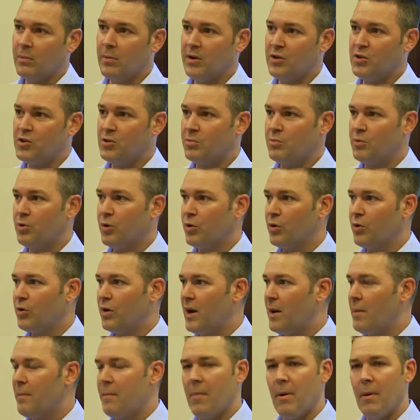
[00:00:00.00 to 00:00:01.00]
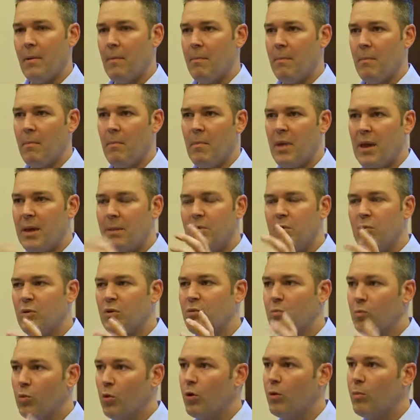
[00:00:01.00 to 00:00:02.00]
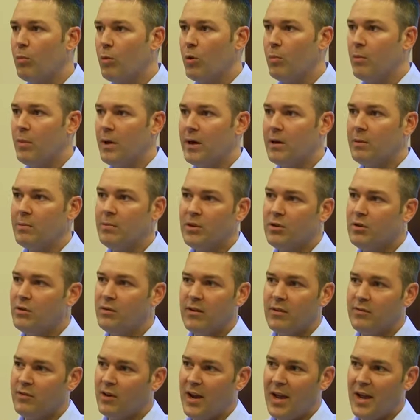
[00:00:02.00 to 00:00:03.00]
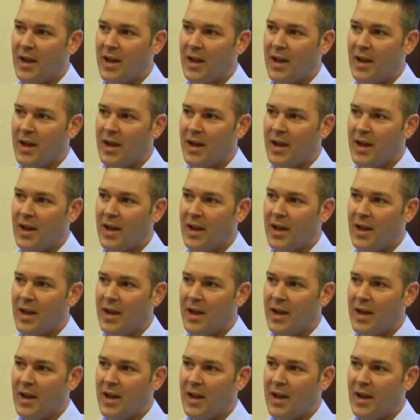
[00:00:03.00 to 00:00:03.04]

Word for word: about your program maybe with more momentum than you've ever